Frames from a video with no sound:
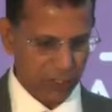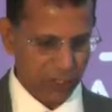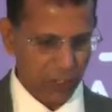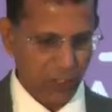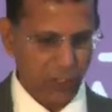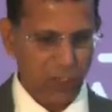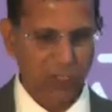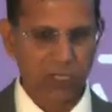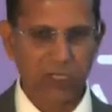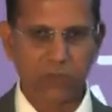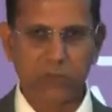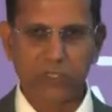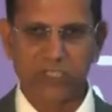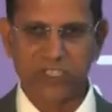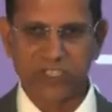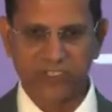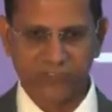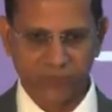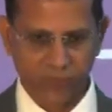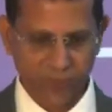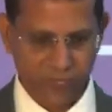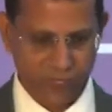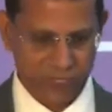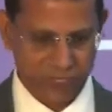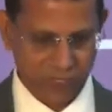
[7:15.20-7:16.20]
Honorable
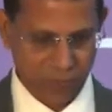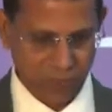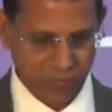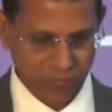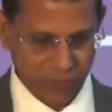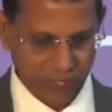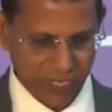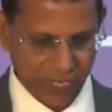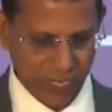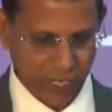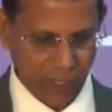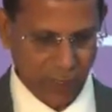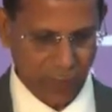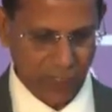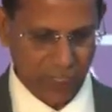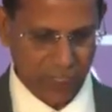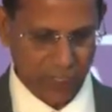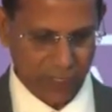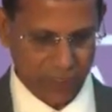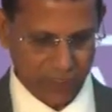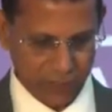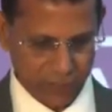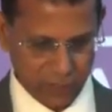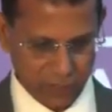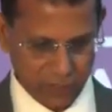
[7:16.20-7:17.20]
Chief Minister will be
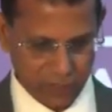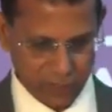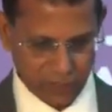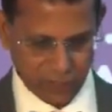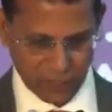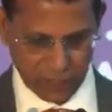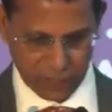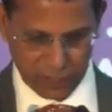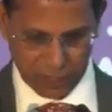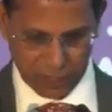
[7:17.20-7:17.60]
inaugurating this,